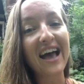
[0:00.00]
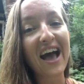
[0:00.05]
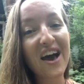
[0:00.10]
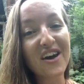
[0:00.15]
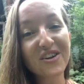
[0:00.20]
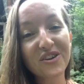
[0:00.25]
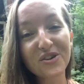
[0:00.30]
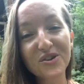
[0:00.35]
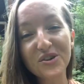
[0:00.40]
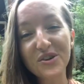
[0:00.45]

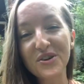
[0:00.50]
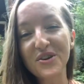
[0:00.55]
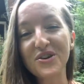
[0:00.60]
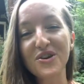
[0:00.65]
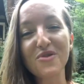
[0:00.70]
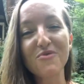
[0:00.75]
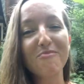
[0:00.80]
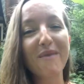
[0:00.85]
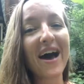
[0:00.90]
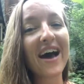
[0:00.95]
energy and
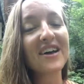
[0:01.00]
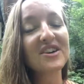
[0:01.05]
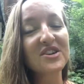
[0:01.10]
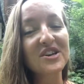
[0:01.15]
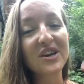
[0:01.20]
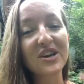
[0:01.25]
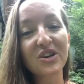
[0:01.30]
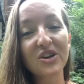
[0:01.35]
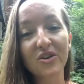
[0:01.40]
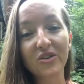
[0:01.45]
your magic
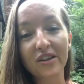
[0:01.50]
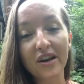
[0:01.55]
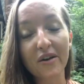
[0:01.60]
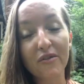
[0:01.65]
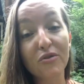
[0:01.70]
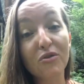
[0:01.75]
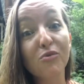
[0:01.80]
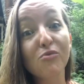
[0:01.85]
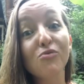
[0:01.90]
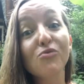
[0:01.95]
and your love
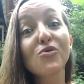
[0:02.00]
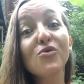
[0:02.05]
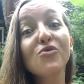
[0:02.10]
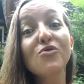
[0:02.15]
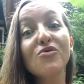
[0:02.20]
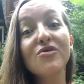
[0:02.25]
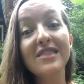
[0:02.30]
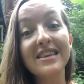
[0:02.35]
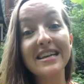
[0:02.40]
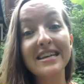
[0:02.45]

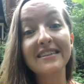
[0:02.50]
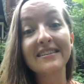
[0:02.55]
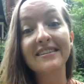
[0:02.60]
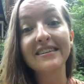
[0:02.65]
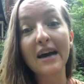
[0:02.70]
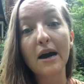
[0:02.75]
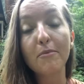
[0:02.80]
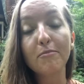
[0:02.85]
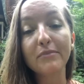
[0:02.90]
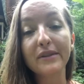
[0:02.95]
through these
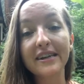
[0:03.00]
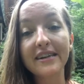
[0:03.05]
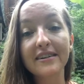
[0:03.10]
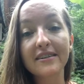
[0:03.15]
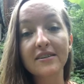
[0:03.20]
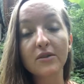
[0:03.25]
templates,